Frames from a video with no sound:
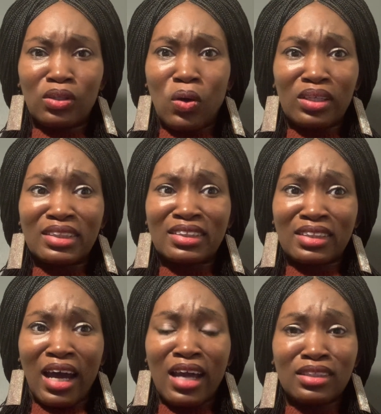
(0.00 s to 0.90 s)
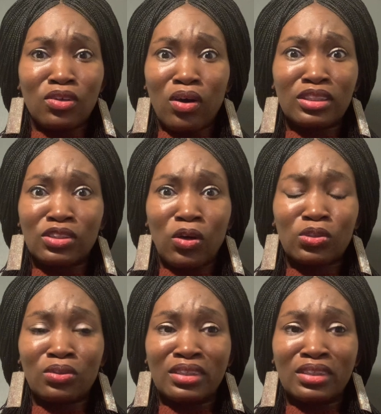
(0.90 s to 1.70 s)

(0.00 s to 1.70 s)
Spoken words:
God is kind. God is also